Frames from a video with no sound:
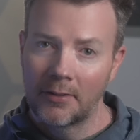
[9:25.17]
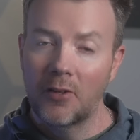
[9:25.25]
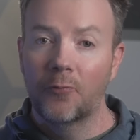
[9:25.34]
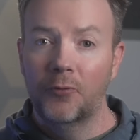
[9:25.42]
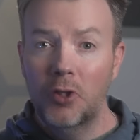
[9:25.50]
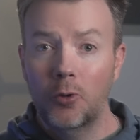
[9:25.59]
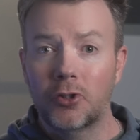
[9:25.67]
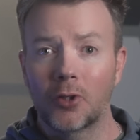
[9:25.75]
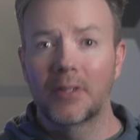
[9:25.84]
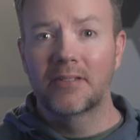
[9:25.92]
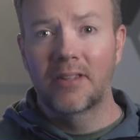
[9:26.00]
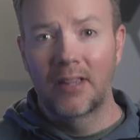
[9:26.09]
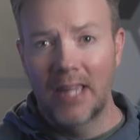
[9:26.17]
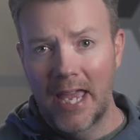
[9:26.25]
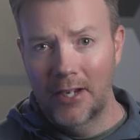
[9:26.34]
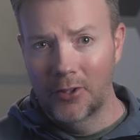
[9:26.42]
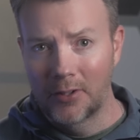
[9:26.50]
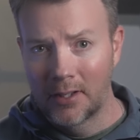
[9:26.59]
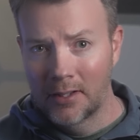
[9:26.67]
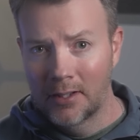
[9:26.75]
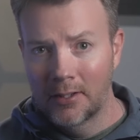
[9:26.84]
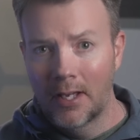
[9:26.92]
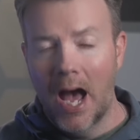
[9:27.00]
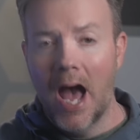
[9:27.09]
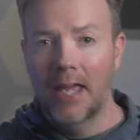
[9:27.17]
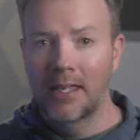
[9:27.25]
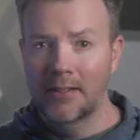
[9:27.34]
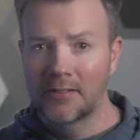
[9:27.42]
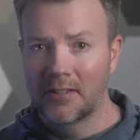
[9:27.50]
The future is layered. High-end